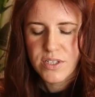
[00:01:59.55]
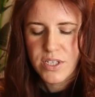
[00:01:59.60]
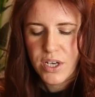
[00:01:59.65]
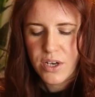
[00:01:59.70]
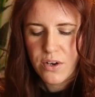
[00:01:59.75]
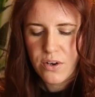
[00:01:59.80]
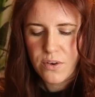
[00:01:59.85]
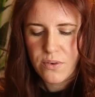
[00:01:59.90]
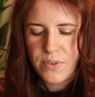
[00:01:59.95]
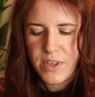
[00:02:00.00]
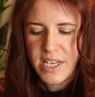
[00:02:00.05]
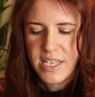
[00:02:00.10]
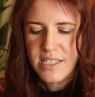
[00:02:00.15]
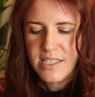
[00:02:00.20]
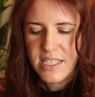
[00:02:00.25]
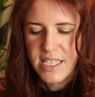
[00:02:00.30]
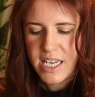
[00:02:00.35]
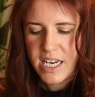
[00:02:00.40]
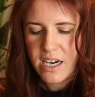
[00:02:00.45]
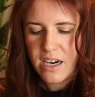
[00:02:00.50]
So
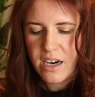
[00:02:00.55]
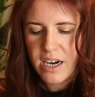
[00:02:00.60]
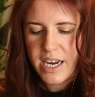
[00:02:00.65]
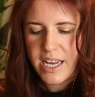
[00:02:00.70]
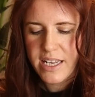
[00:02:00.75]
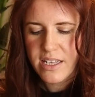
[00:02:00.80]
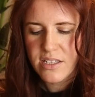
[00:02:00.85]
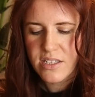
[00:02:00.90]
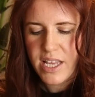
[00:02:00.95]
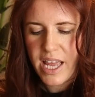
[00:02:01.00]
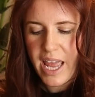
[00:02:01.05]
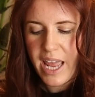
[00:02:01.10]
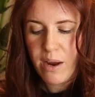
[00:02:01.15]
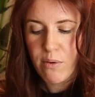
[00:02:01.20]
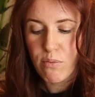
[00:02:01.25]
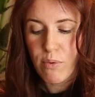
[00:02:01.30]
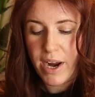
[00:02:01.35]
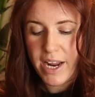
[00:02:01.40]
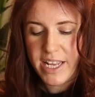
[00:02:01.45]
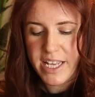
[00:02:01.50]
this here is a
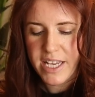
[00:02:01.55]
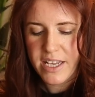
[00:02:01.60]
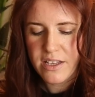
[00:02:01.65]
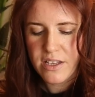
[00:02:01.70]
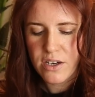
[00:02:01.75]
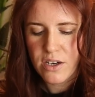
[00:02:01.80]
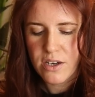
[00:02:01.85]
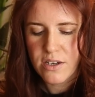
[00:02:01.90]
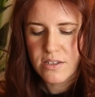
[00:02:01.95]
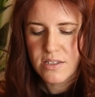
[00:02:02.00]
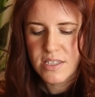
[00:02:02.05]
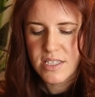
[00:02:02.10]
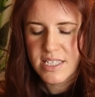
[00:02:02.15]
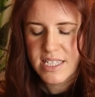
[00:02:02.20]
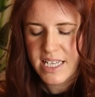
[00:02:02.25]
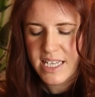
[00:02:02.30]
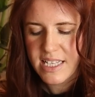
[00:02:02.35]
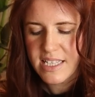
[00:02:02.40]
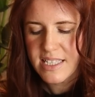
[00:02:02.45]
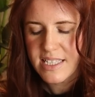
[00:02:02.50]
regular
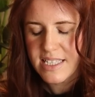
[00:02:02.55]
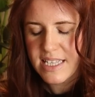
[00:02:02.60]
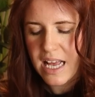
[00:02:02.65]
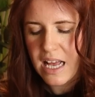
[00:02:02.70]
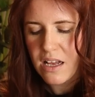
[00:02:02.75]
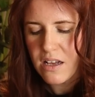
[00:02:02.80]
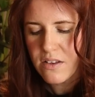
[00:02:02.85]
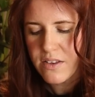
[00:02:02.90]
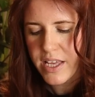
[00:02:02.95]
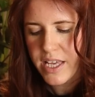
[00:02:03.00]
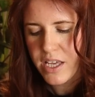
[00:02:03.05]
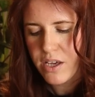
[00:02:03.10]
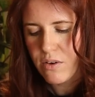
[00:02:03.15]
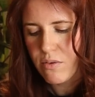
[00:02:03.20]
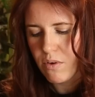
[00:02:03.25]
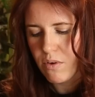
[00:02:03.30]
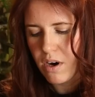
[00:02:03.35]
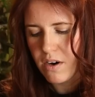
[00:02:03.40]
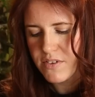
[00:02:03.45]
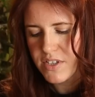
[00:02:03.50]
seed cell that
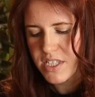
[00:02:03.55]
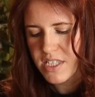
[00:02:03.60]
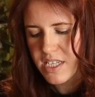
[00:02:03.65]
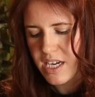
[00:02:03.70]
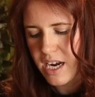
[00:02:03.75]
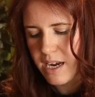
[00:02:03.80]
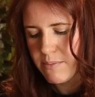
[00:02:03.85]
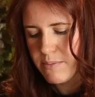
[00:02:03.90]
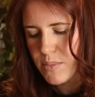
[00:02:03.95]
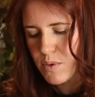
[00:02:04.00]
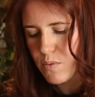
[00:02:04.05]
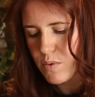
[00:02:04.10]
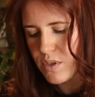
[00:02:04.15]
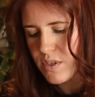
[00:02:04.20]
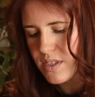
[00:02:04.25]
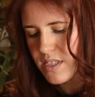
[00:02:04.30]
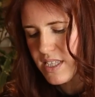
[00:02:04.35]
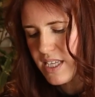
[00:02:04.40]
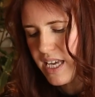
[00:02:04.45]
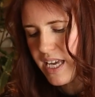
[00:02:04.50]
oftentimes
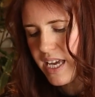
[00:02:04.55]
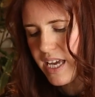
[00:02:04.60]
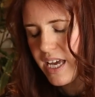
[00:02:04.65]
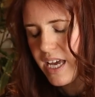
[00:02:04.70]
will see.